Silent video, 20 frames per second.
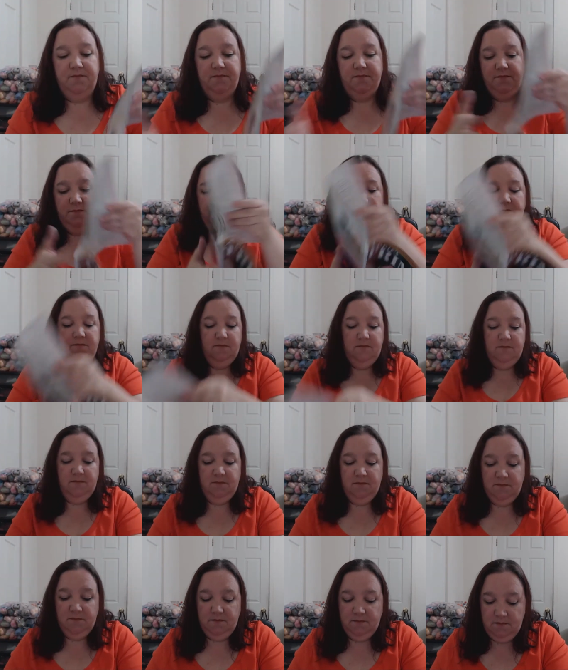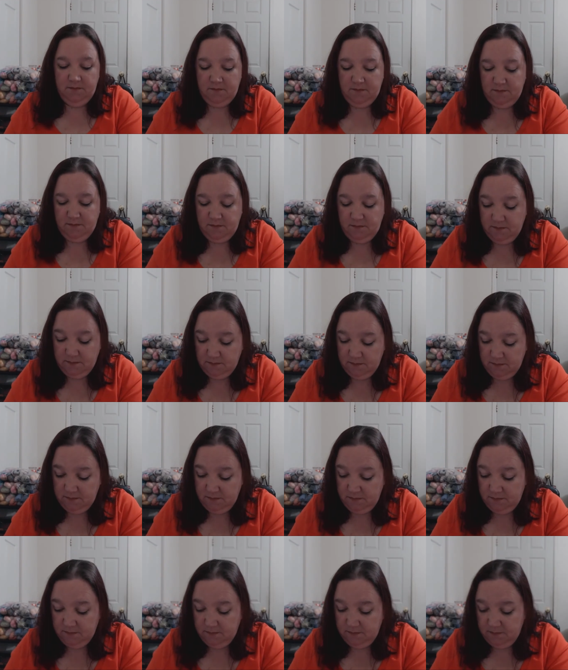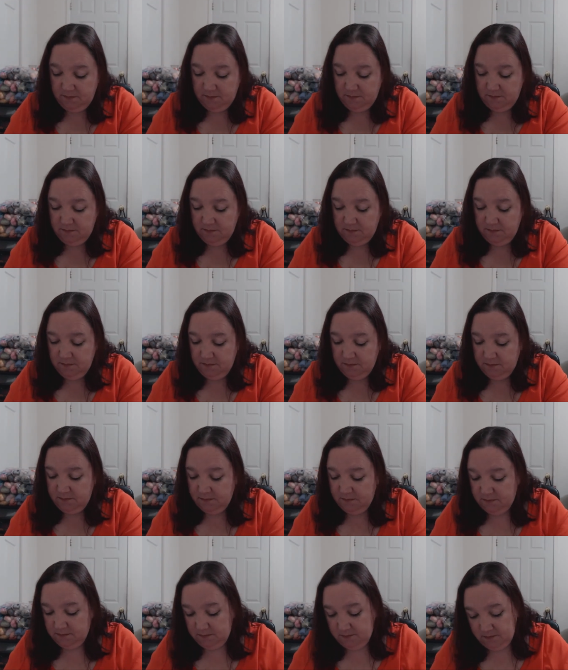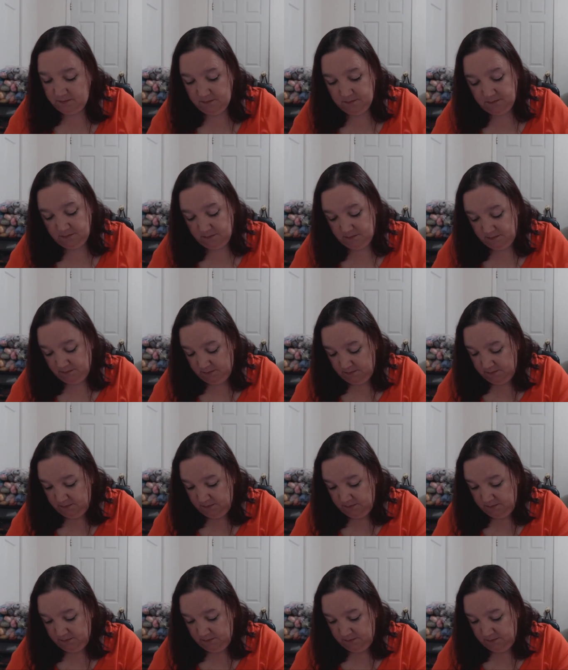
No one is speaking in this clip.